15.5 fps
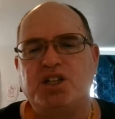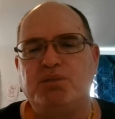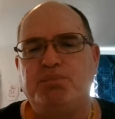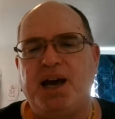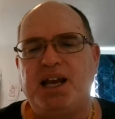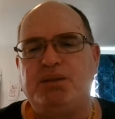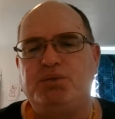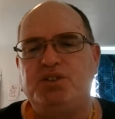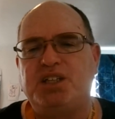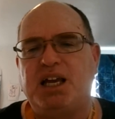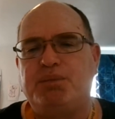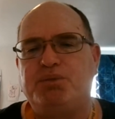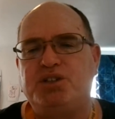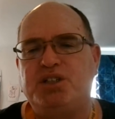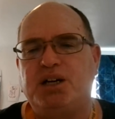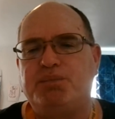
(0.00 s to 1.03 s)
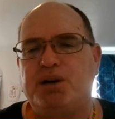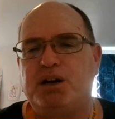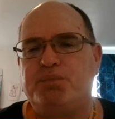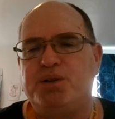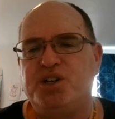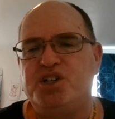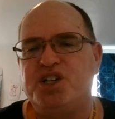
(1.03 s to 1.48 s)
compatible tabletop
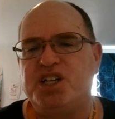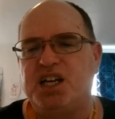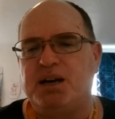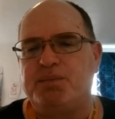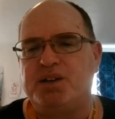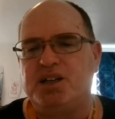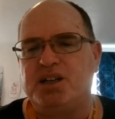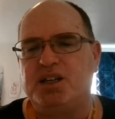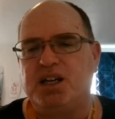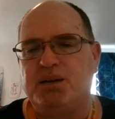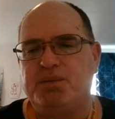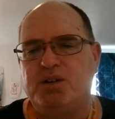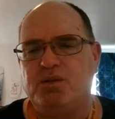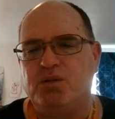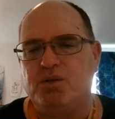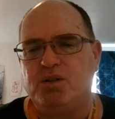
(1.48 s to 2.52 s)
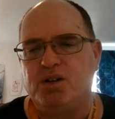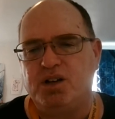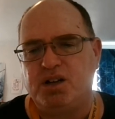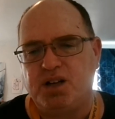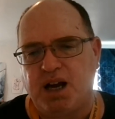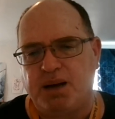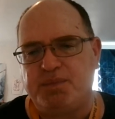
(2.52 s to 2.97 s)
RPG coming and coming
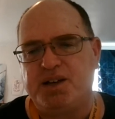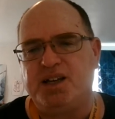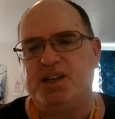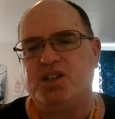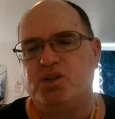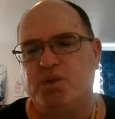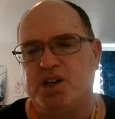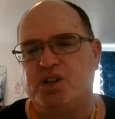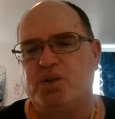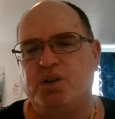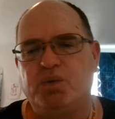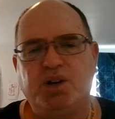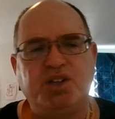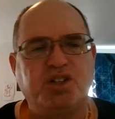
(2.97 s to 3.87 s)
coming in 2021.